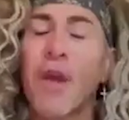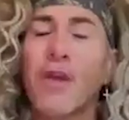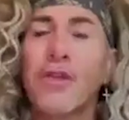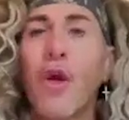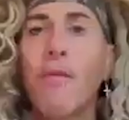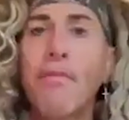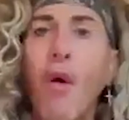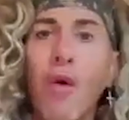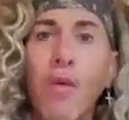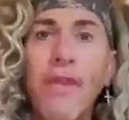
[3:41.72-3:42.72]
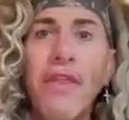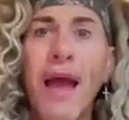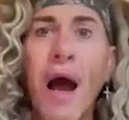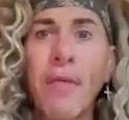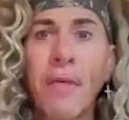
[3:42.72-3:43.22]
So Paul, with the
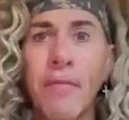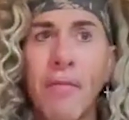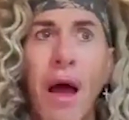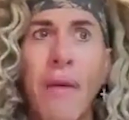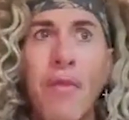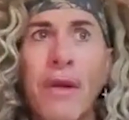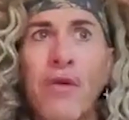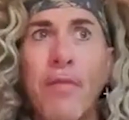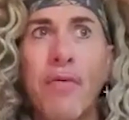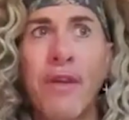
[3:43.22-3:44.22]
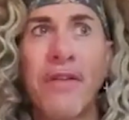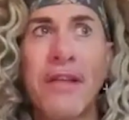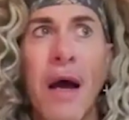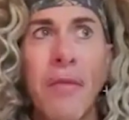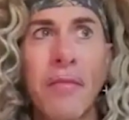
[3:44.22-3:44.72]
album, when you were putting this
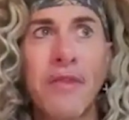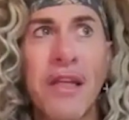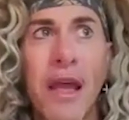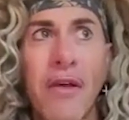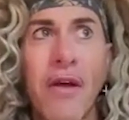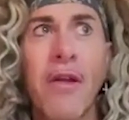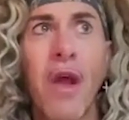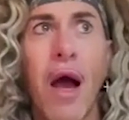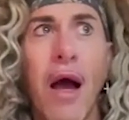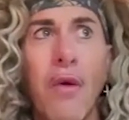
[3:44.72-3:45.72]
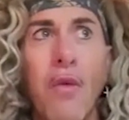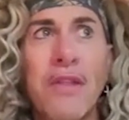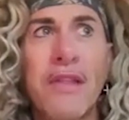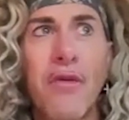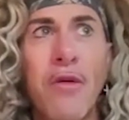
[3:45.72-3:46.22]
album together,
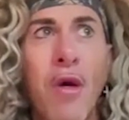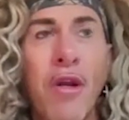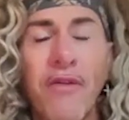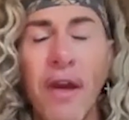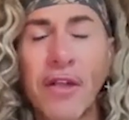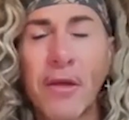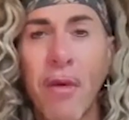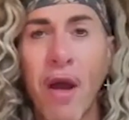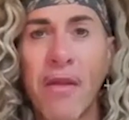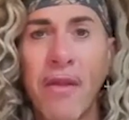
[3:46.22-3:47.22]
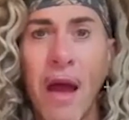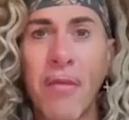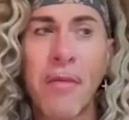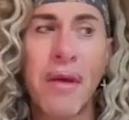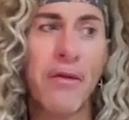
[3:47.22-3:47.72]
was there a motivation behind the
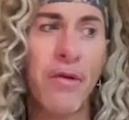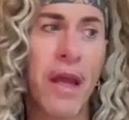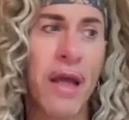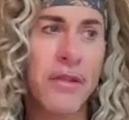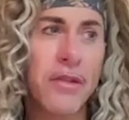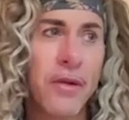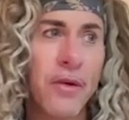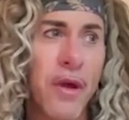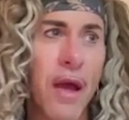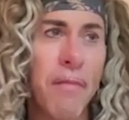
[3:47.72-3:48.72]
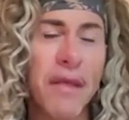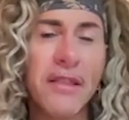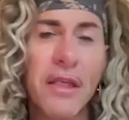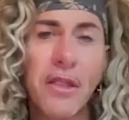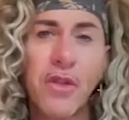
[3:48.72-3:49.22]
album in regards to a
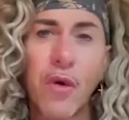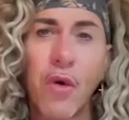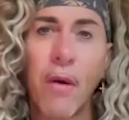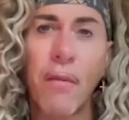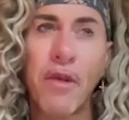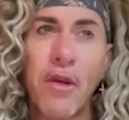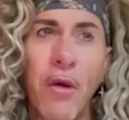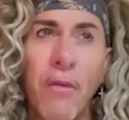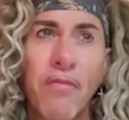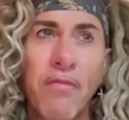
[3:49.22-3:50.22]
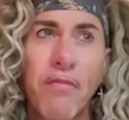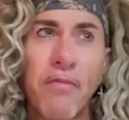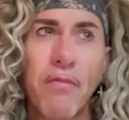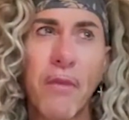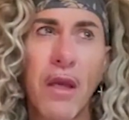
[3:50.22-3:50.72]
message or,
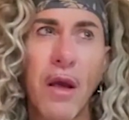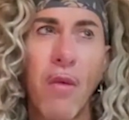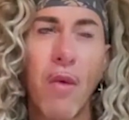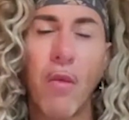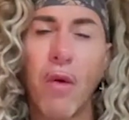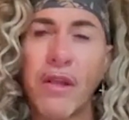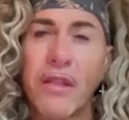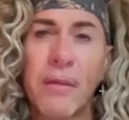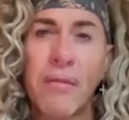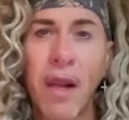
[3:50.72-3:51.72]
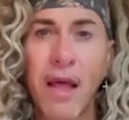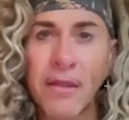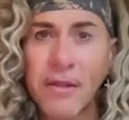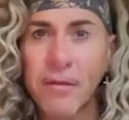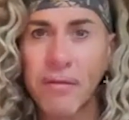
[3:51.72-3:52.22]
what it
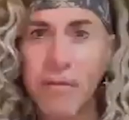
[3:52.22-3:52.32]
symbolized?